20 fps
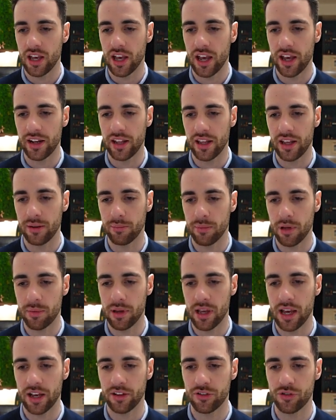And then
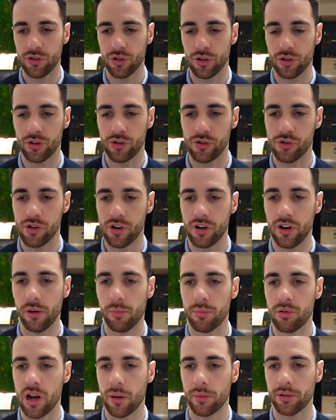maybe add your
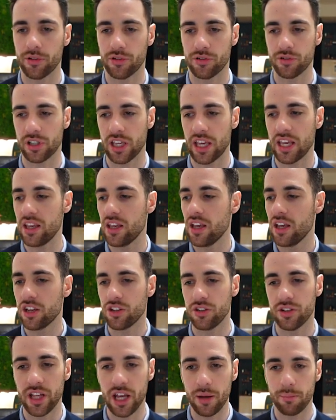URL parameters, okay?
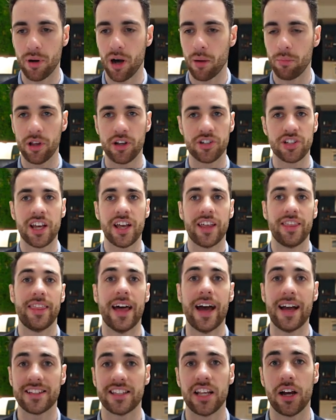You'd hit publish.
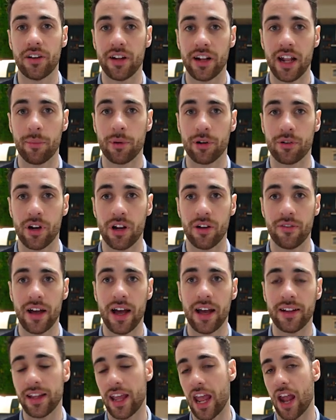That is now a dynamic creative
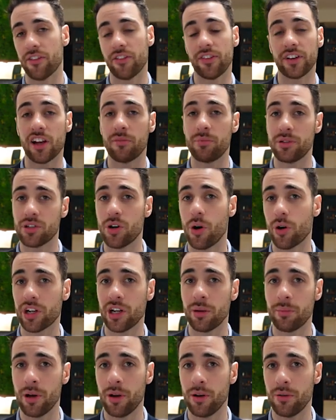ad. Everything I've been
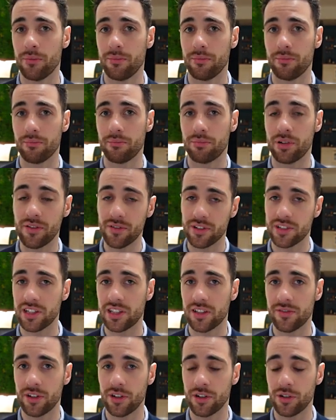talking about previously
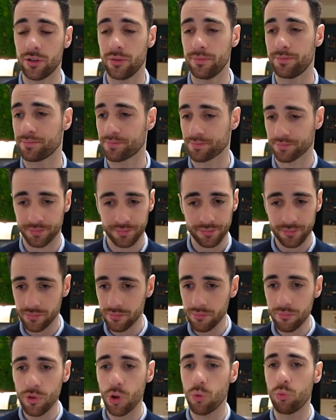in the video
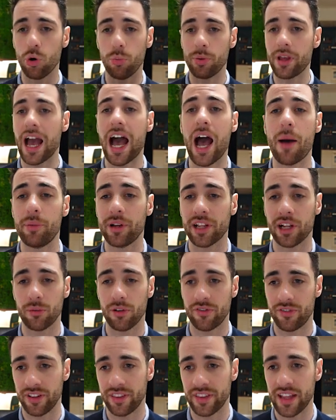will be happening
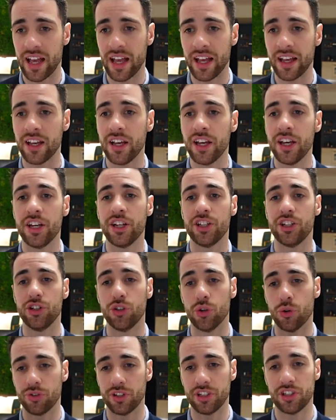within that. You
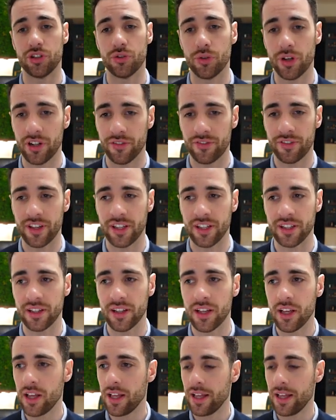don't need to do anything.